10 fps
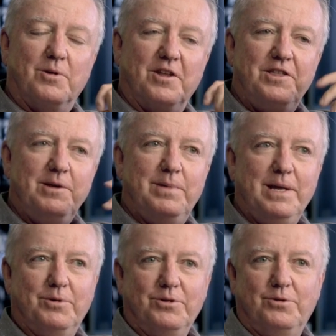Well, I think
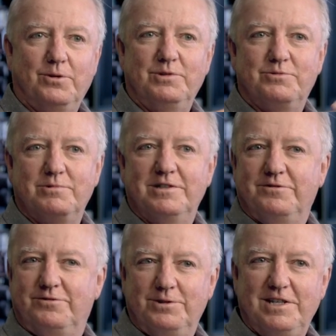people thought it was
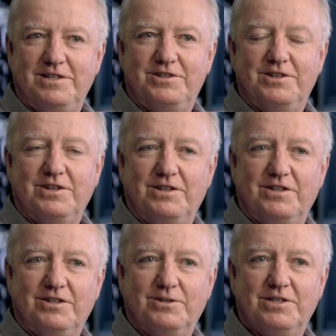real footage,
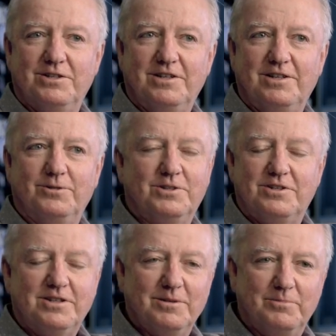because it
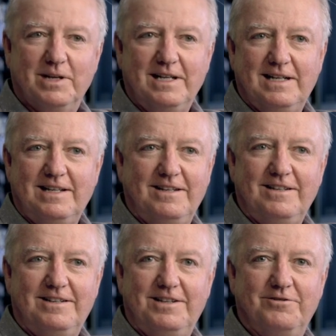looked
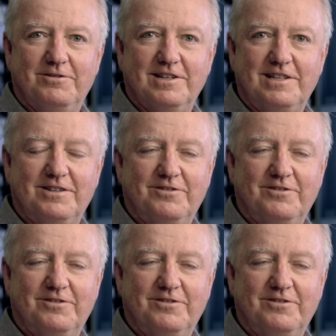completely differently.